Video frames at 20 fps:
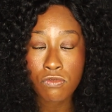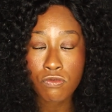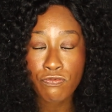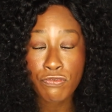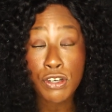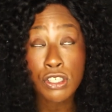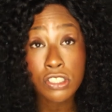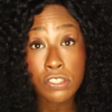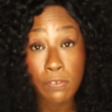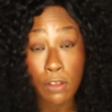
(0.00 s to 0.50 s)

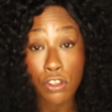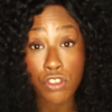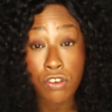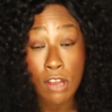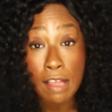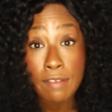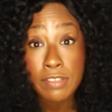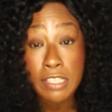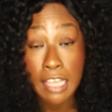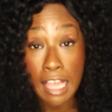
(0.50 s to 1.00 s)
first of all,
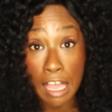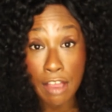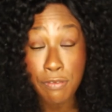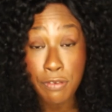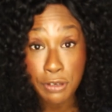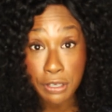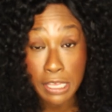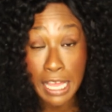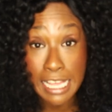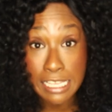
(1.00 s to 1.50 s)
traveling
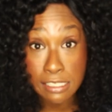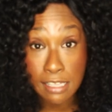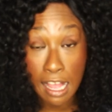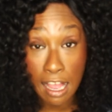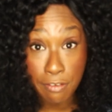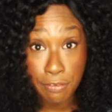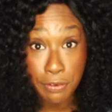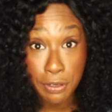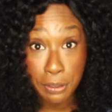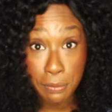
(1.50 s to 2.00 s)
as
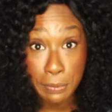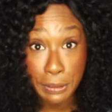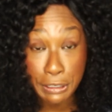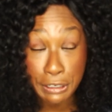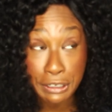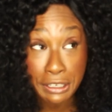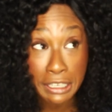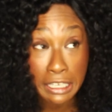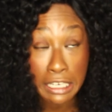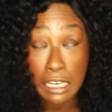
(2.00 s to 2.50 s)
African
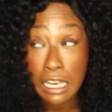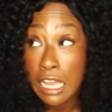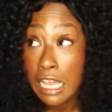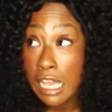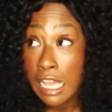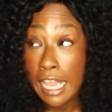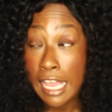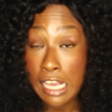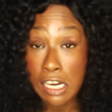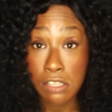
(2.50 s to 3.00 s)
American
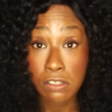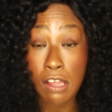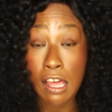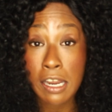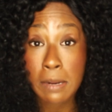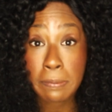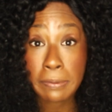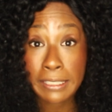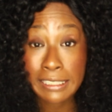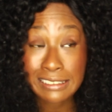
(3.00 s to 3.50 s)
in a
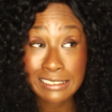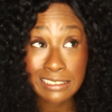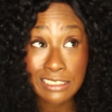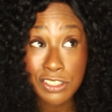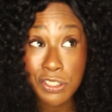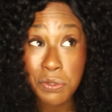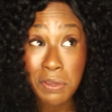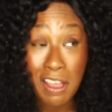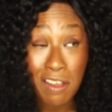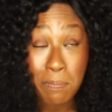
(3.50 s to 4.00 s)
lot of
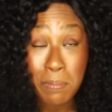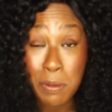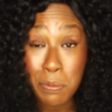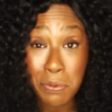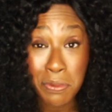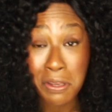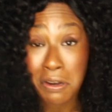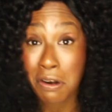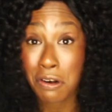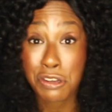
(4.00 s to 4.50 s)
places, you have
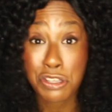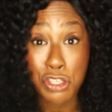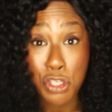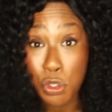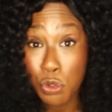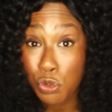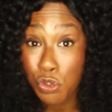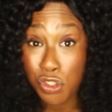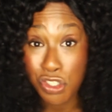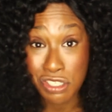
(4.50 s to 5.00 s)
people that aren't
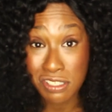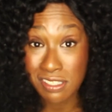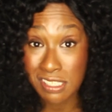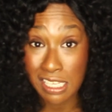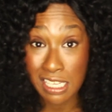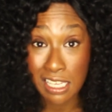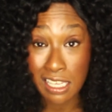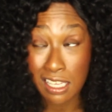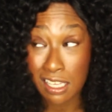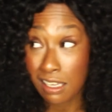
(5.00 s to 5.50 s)
used to
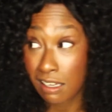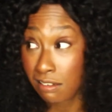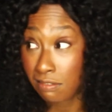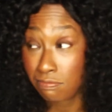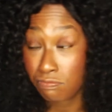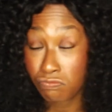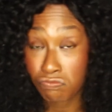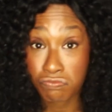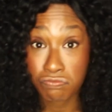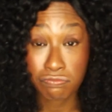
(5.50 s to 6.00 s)

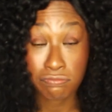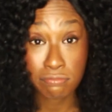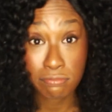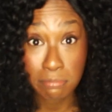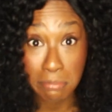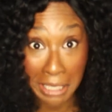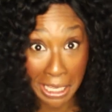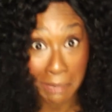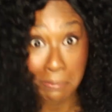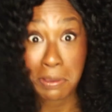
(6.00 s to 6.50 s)
seeing
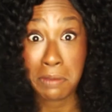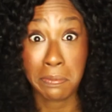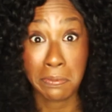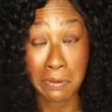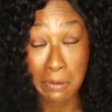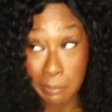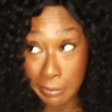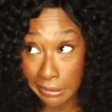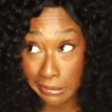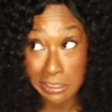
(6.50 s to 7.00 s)
black
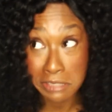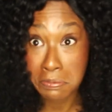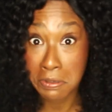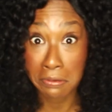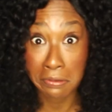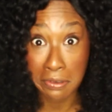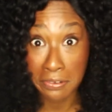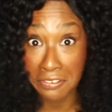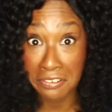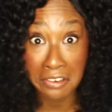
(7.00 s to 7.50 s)
people. I mean, let's
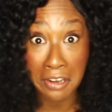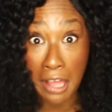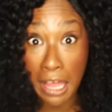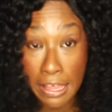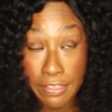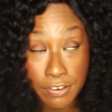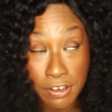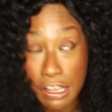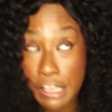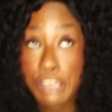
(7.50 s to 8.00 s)
be real, they're
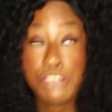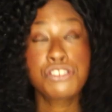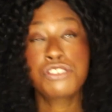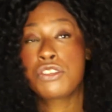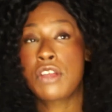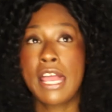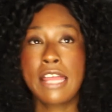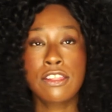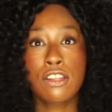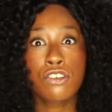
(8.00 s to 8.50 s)
not used
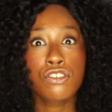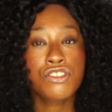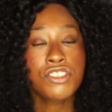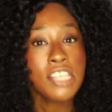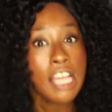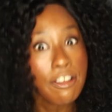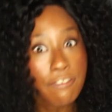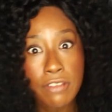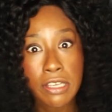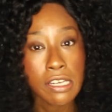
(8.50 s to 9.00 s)
to, and they're
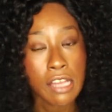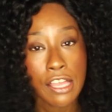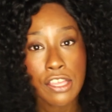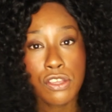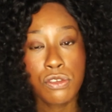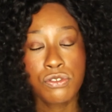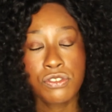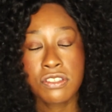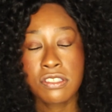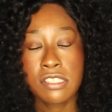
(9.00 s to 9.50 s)
definitely
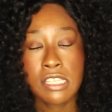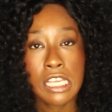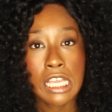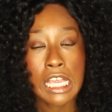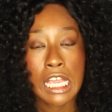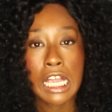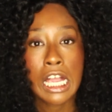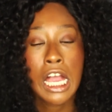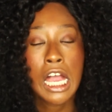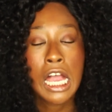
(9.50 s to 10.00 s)
not used to
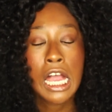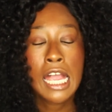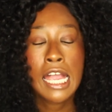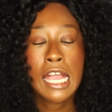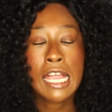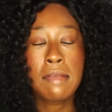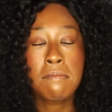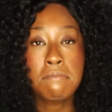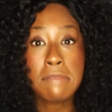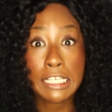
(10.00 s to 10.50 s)
seeing
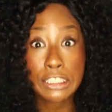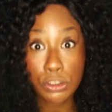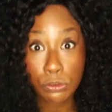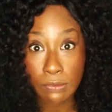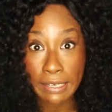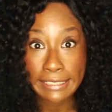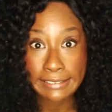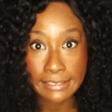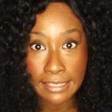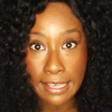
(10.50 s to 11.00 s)
mixed
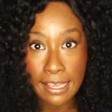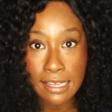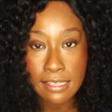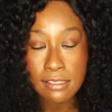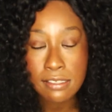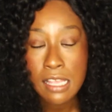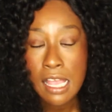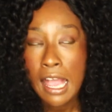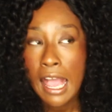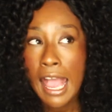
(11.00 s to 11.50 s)
race
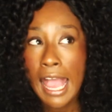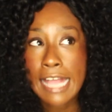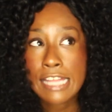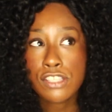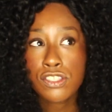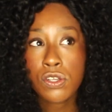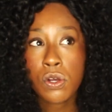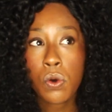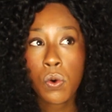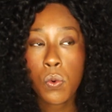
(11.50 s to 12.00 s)
kids.
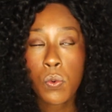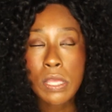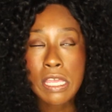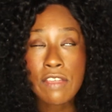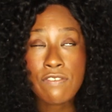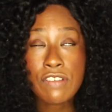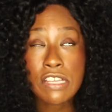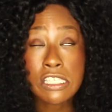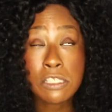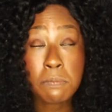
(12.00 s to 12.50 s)
And so
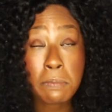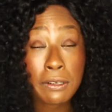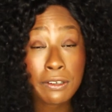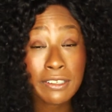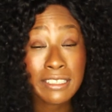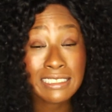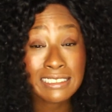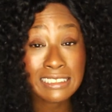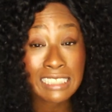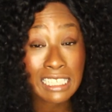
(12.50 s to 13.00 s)
we've
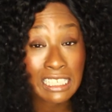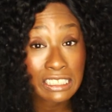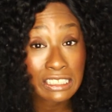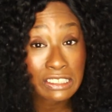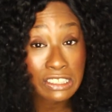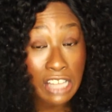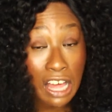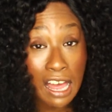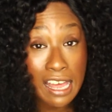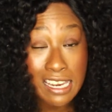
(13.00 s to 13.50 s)
experienced that a
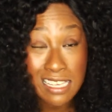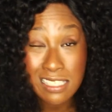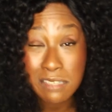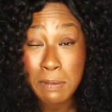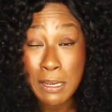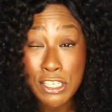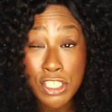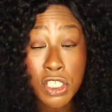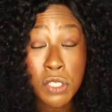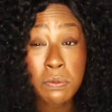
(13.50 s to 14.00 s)
lot,
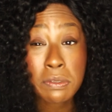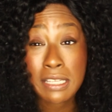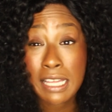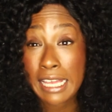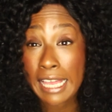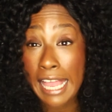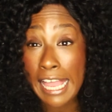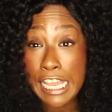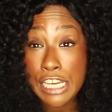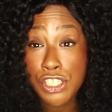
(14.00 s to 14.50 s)
especially with
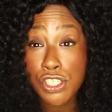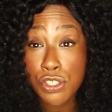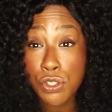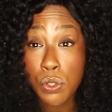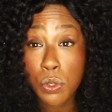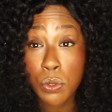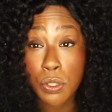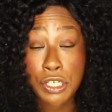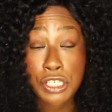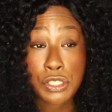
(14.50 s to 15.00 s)
like Asian
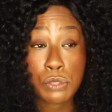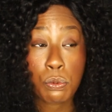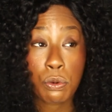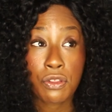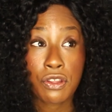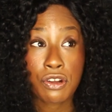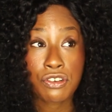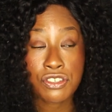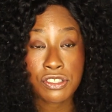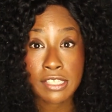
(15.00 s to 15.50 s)
tourists,
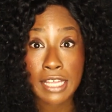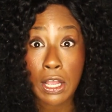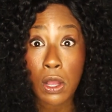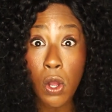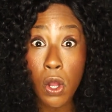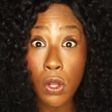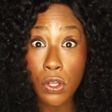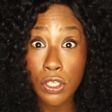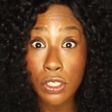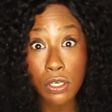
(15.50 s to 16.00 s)
where they're just like,
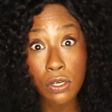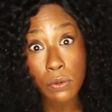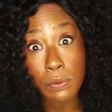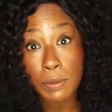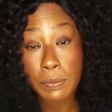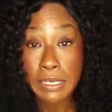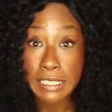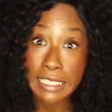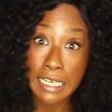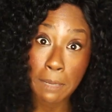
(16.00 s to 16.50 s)
oh, you know,
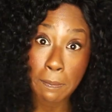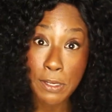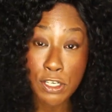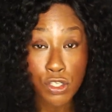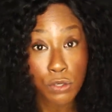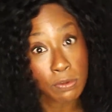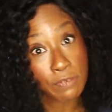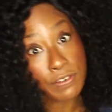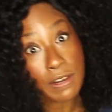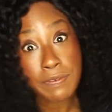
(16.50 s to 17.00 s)
we want to take a
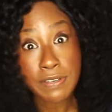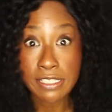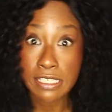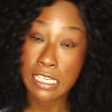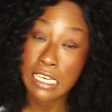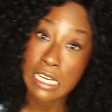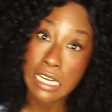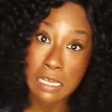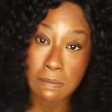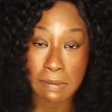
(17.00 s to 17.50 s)
picture, we've never
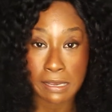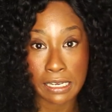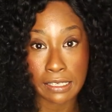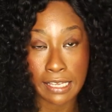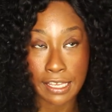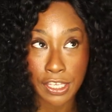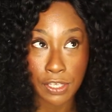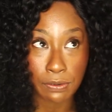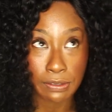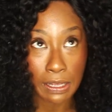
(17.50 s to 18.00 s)
seen anybody
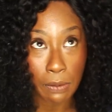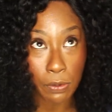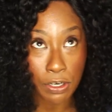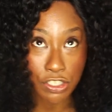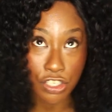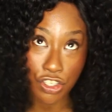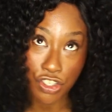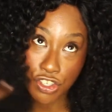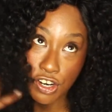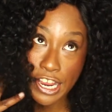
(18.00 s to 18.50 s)
like you, and they
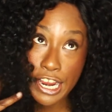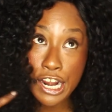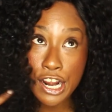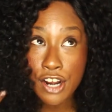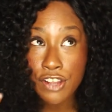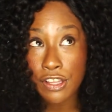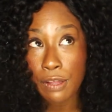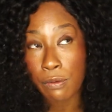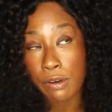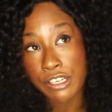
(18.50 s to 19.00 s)
want to touch your
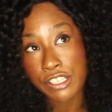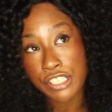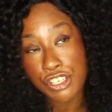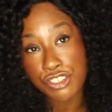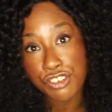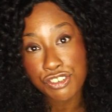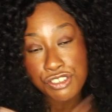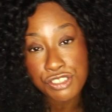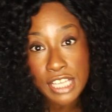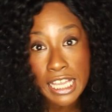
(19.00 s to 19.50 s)
hair and they want to
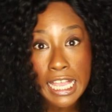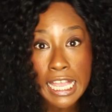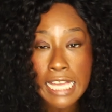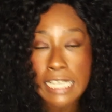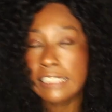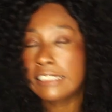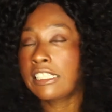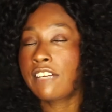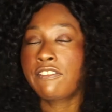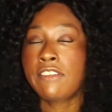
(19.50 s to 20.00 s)
touch your
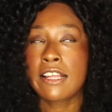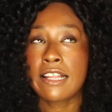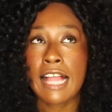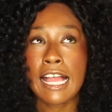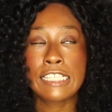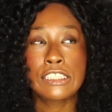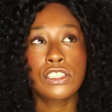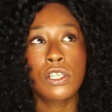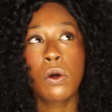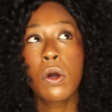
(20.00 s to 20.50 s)
skin and stuff like
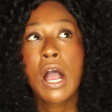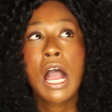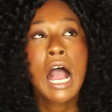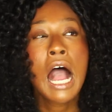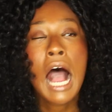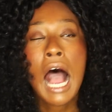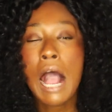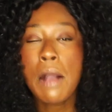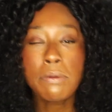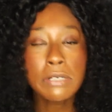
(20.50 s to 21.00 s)
that. So
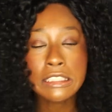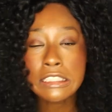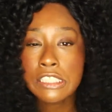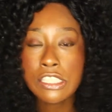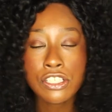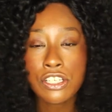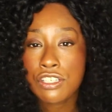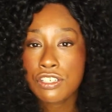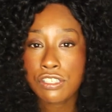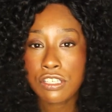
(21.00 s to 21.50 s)
I
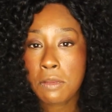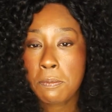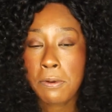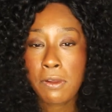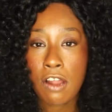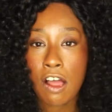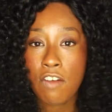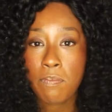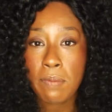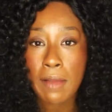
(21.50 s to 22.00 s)
wasn't initially
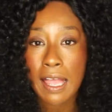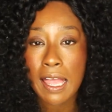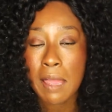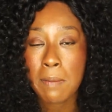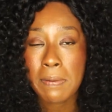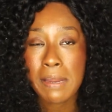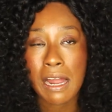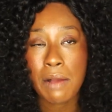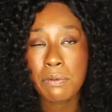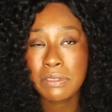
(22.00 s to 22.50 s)
put off by
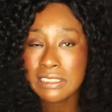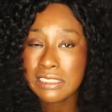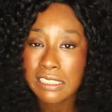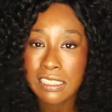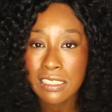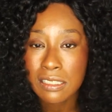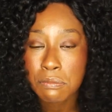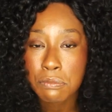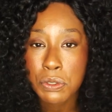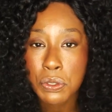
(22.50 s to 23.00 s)
it, but I
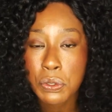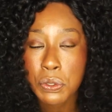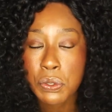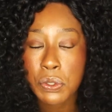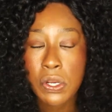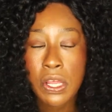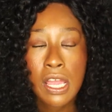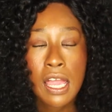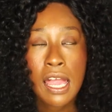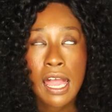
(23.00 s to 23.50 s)
wasn't in the
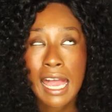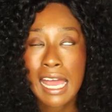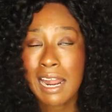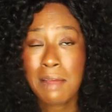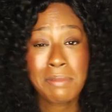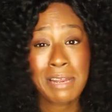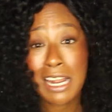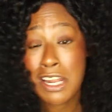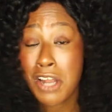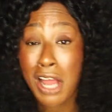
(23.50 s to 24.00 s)
mood, and
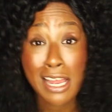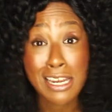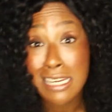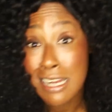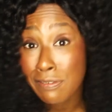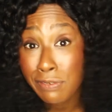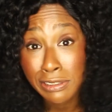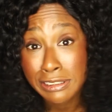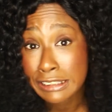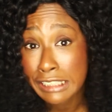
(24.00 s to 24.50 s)
I mean, I'd never